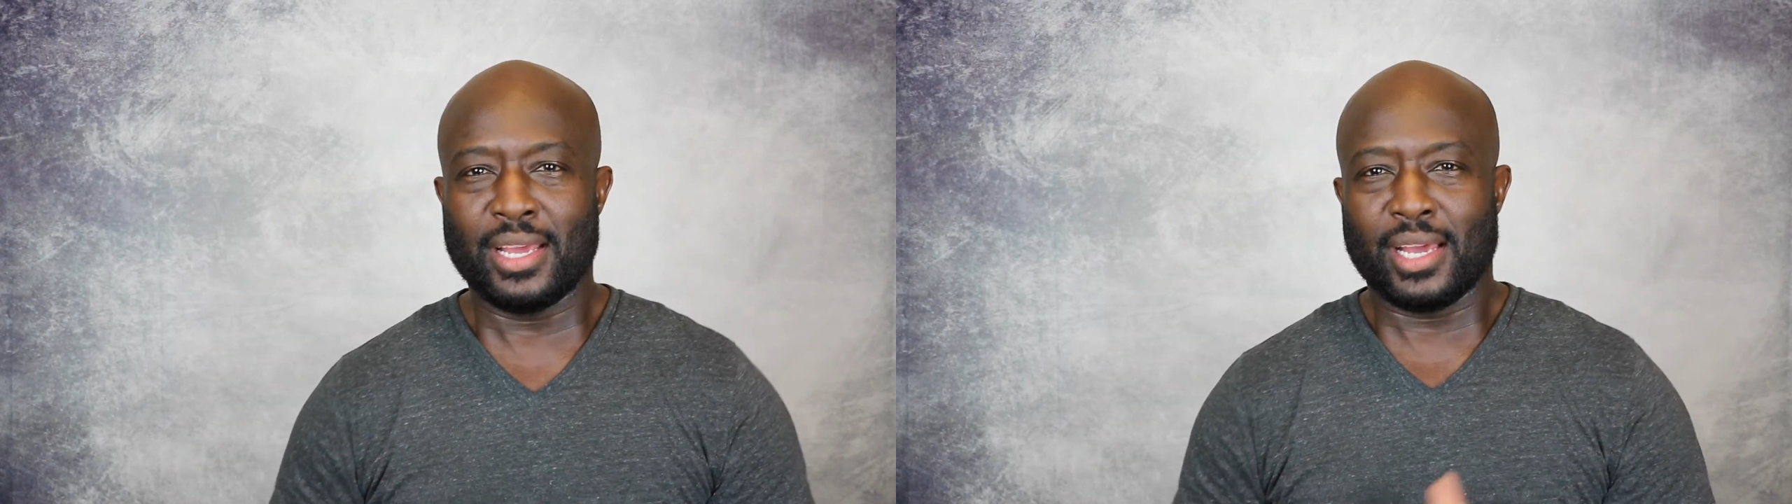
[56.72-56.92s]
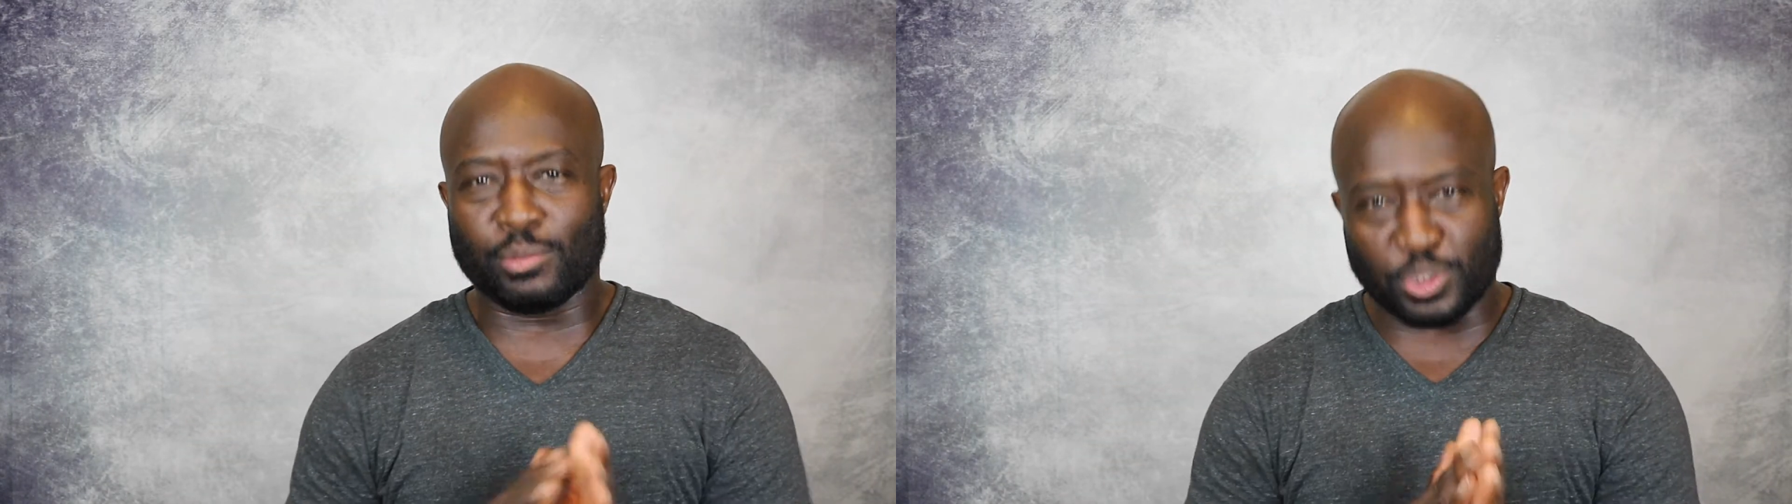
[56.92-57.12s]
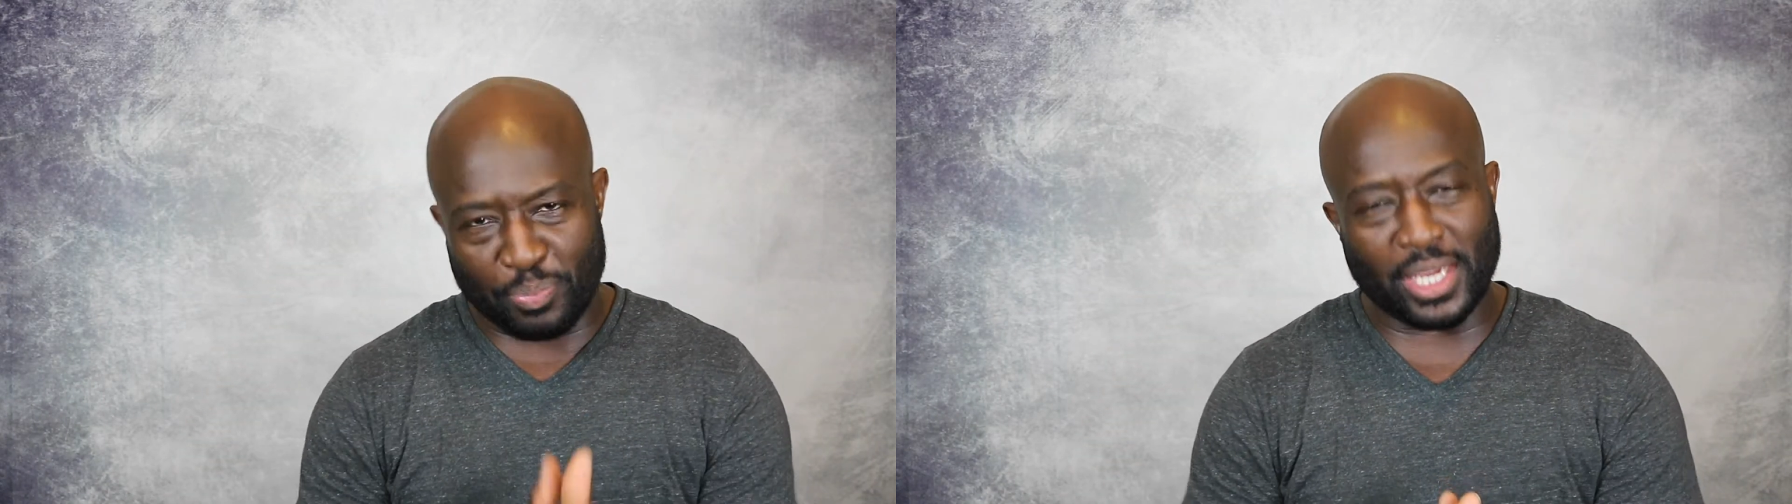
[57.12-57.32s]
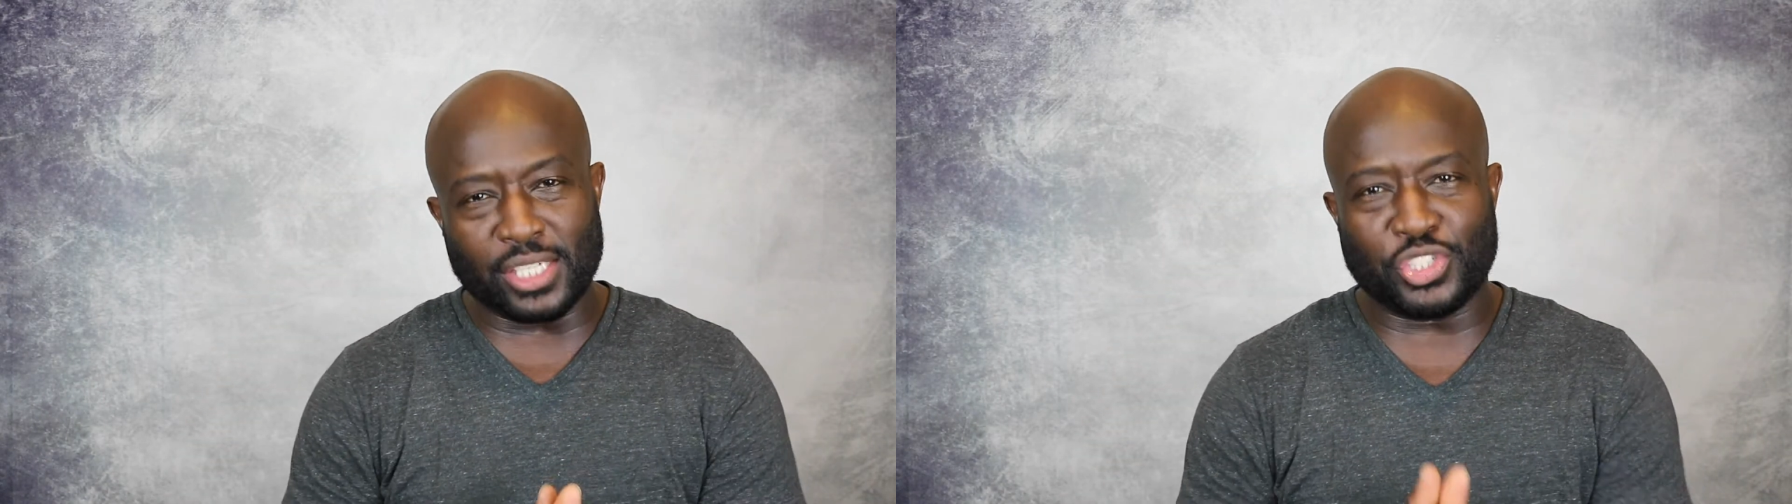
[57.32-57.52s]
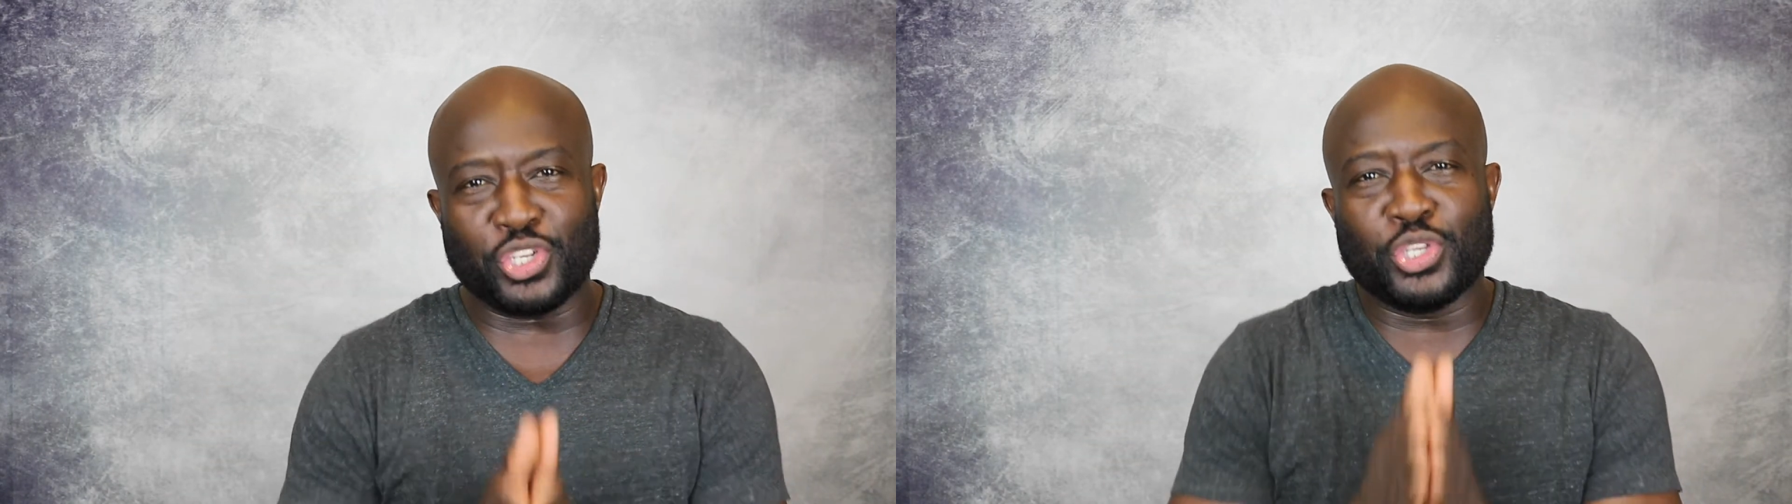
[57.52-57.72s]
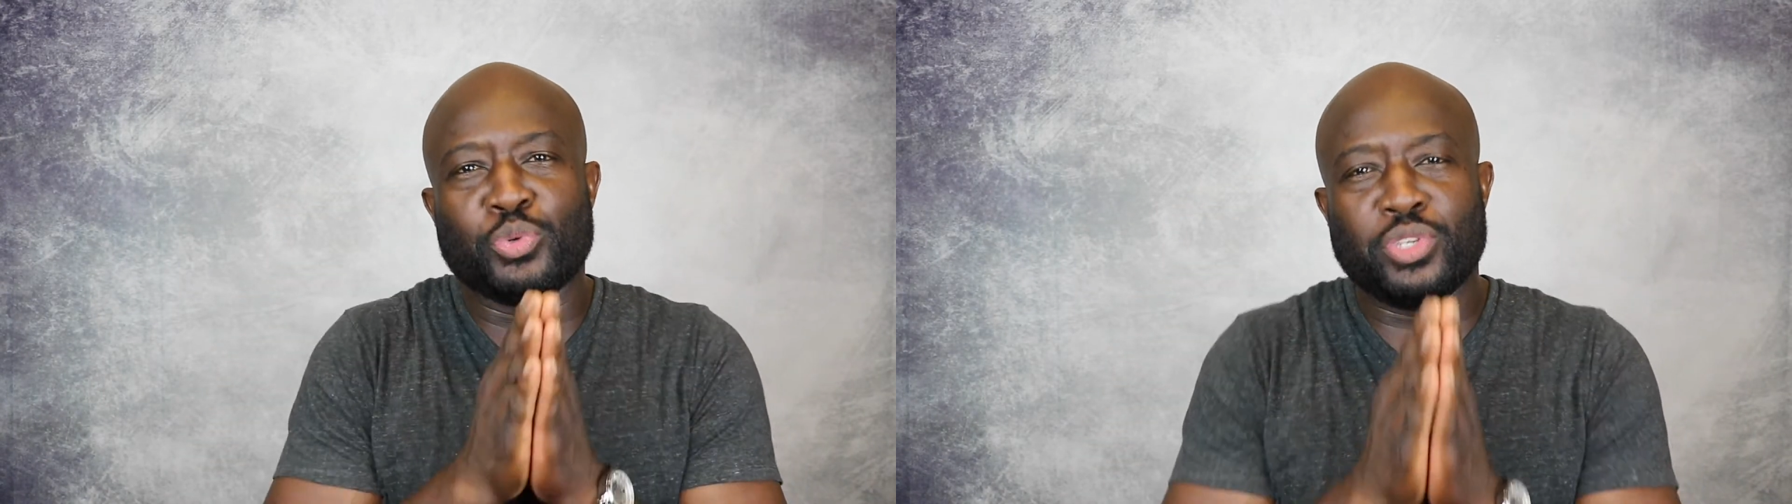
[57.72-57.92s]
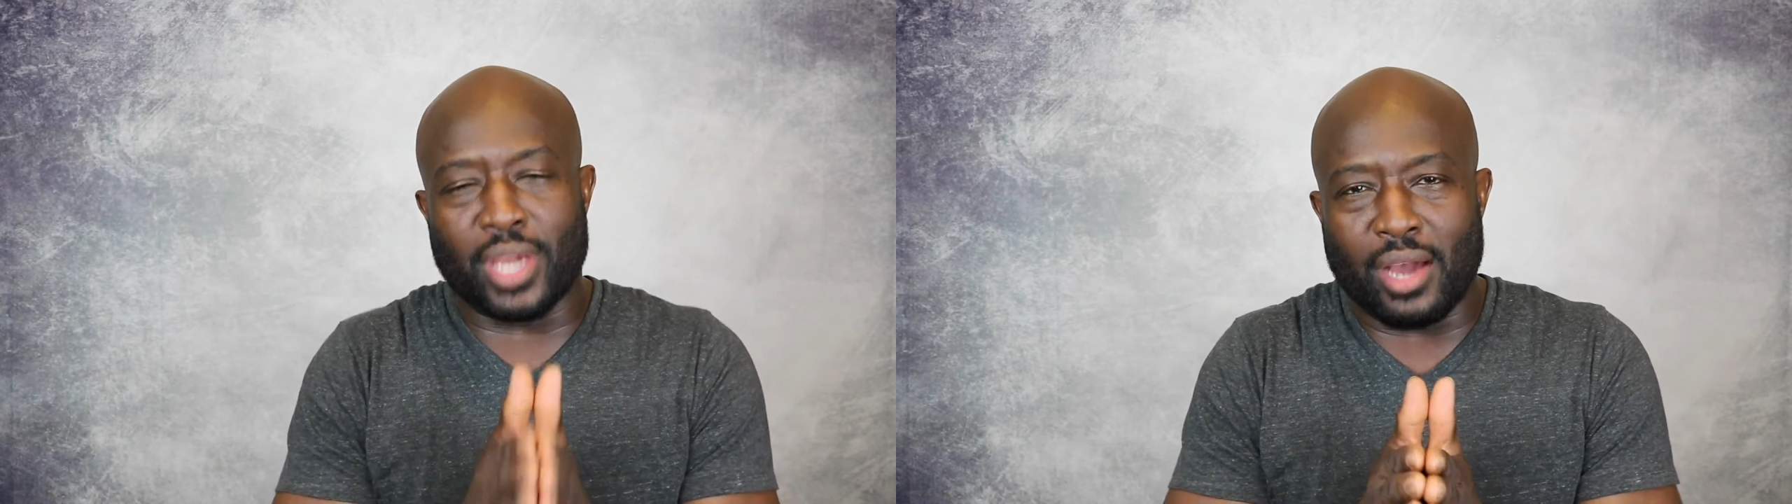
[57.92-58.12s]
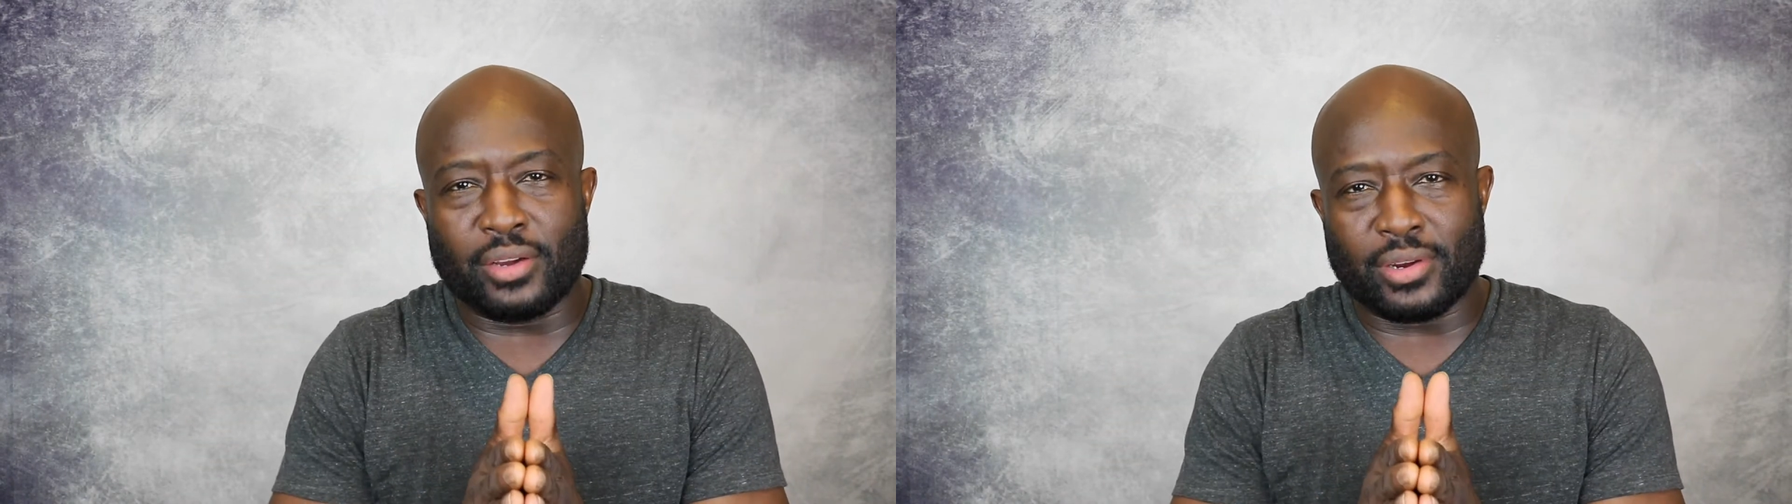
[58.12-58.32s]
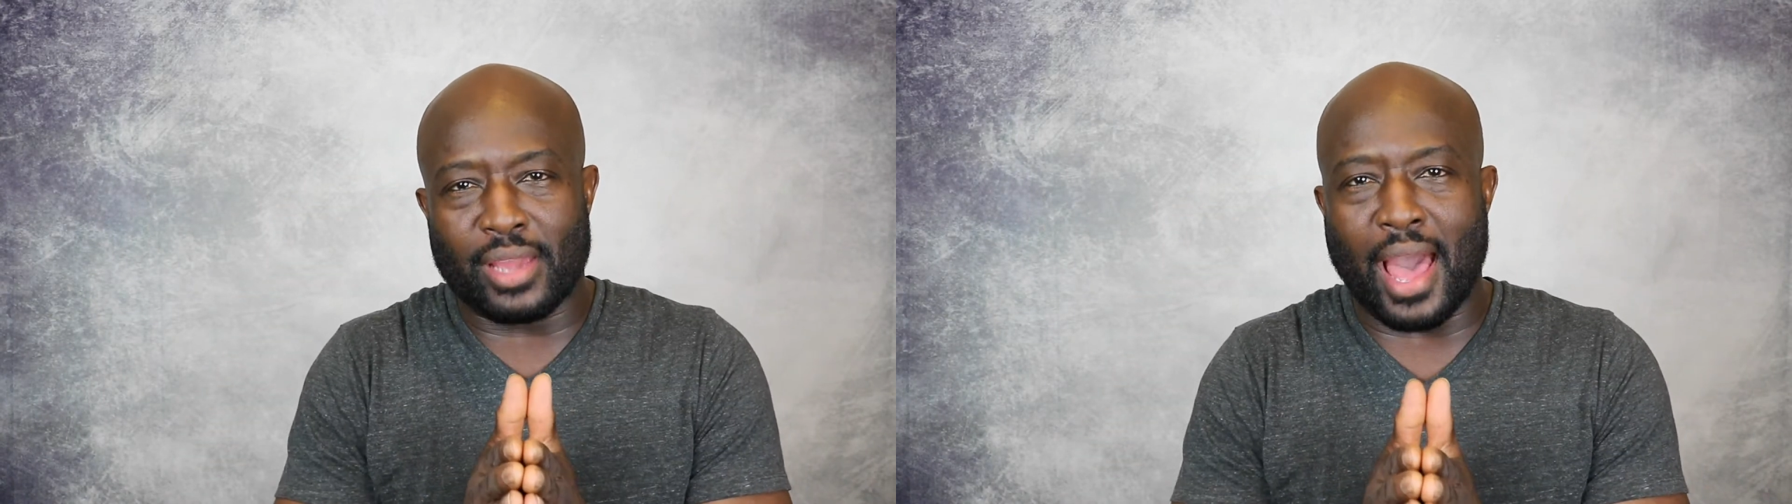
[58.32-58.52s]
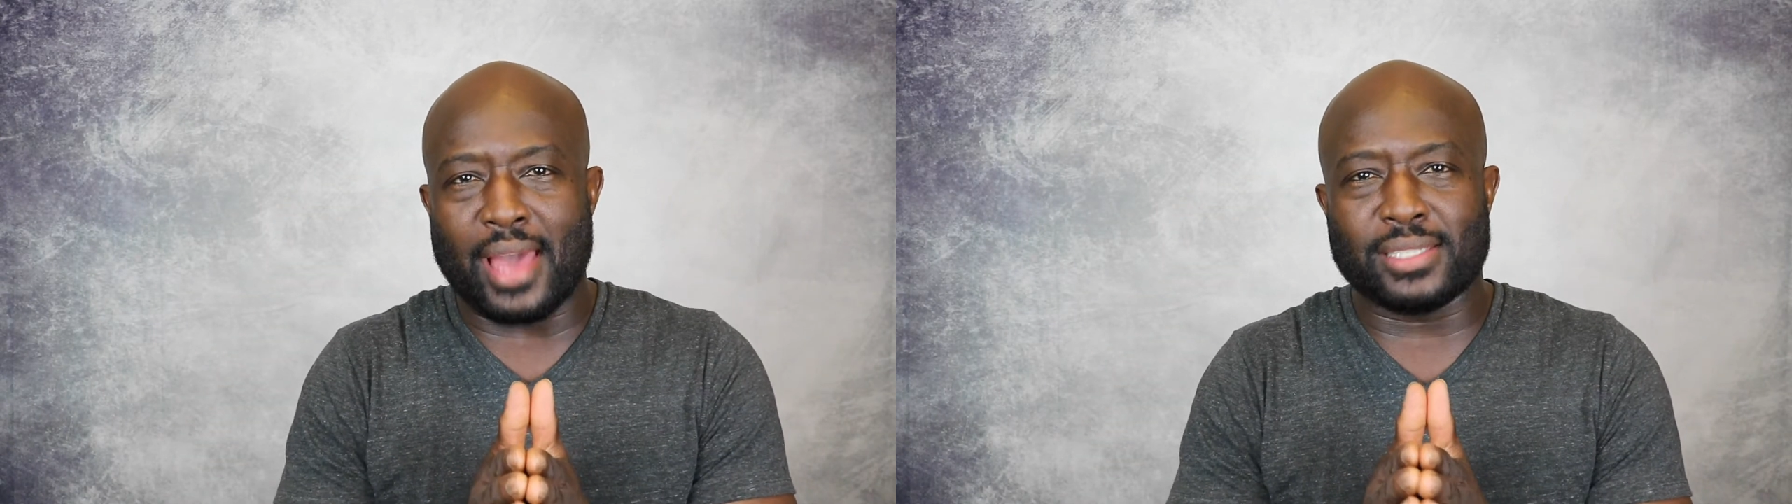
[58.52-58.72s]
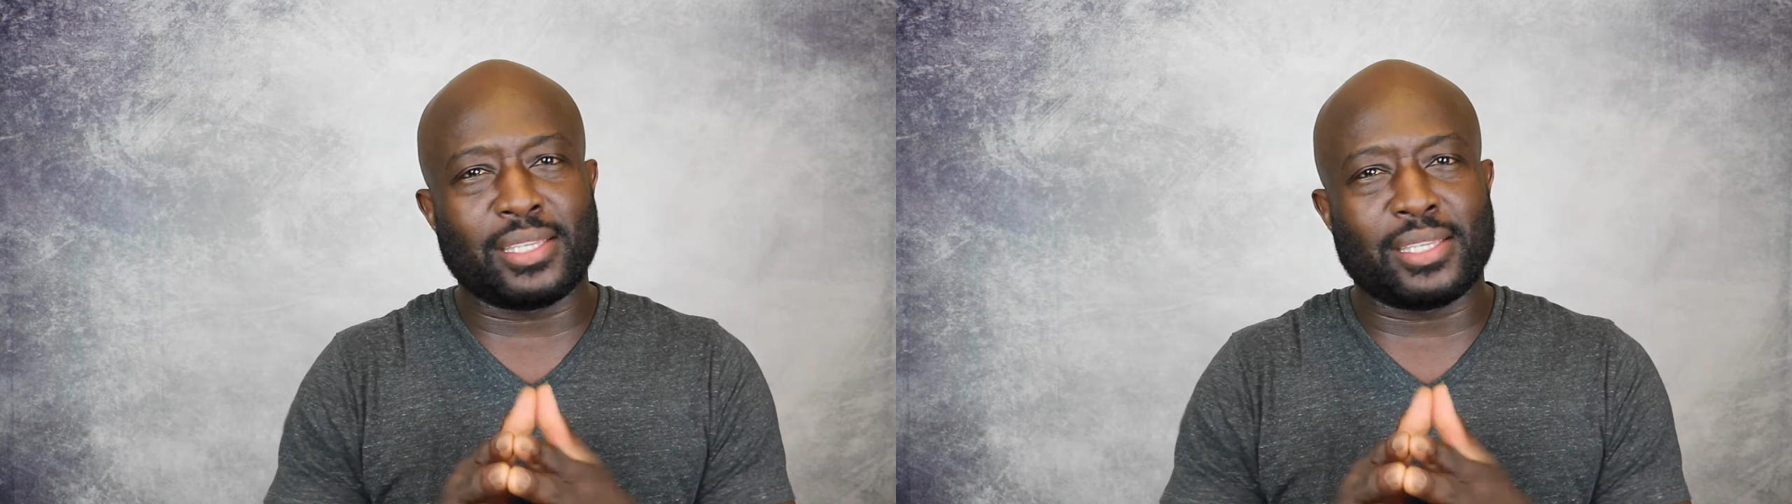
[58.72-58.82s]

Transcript: I'm speaking to you younger guys